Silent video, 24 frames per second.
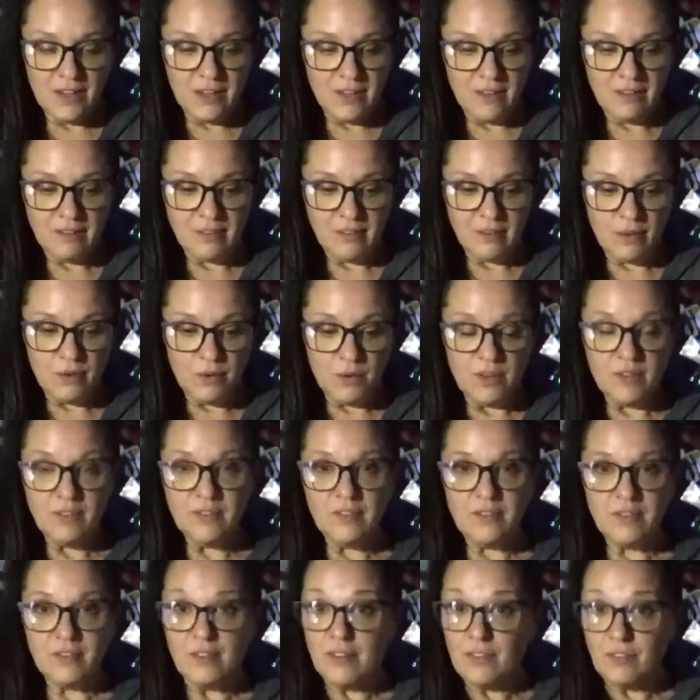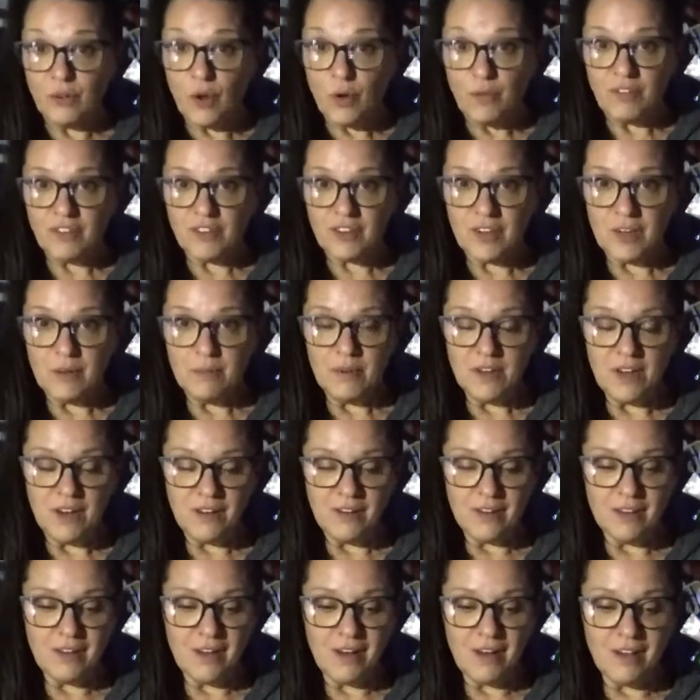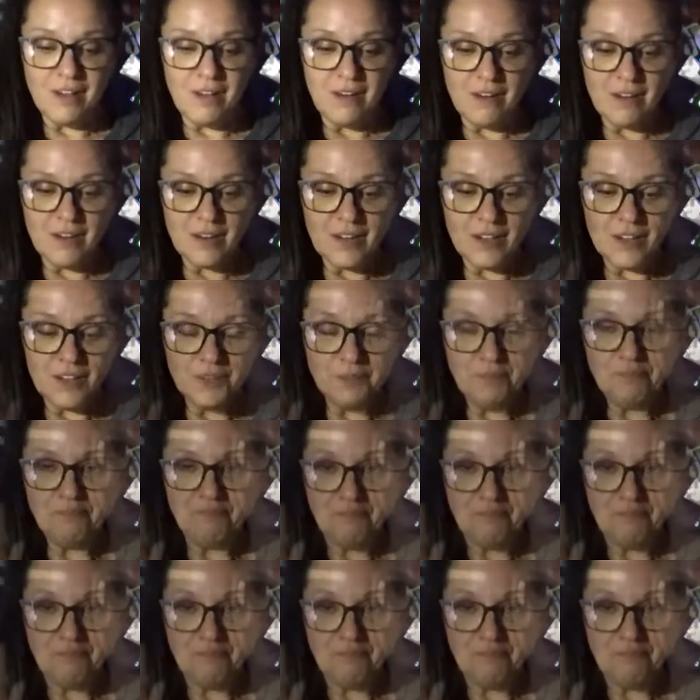so the stove is going to be on a lot longer.